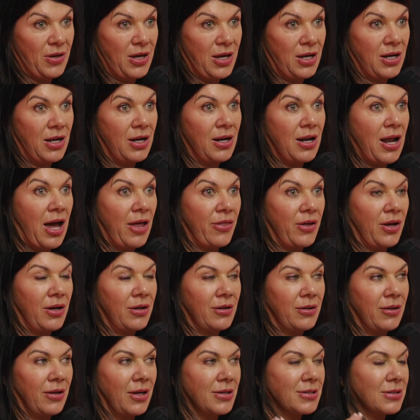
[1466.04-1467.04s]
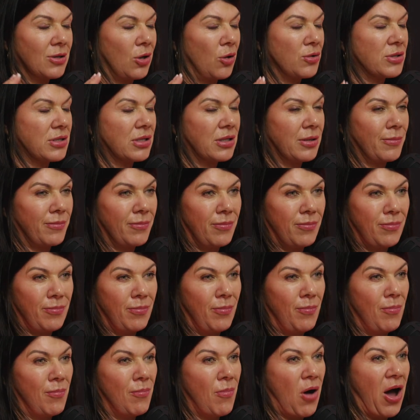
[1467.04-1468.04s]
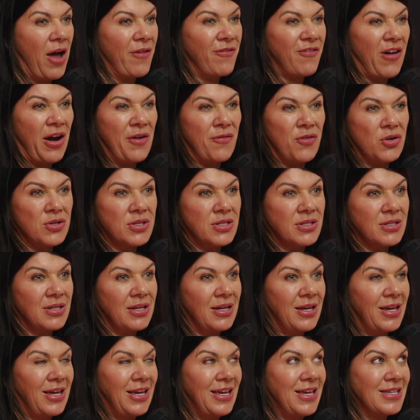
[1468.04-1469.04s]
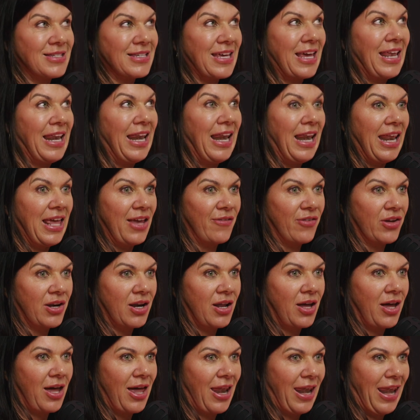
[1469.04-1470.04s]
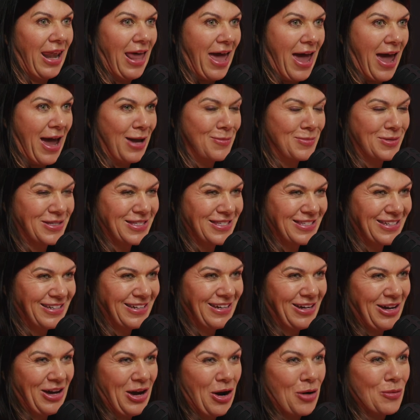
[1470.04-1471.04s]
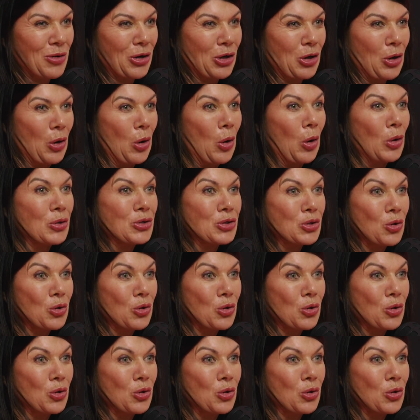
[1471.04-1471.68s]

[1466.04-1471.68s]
in another. There's lots of them. My favorites is 11 Labs. Records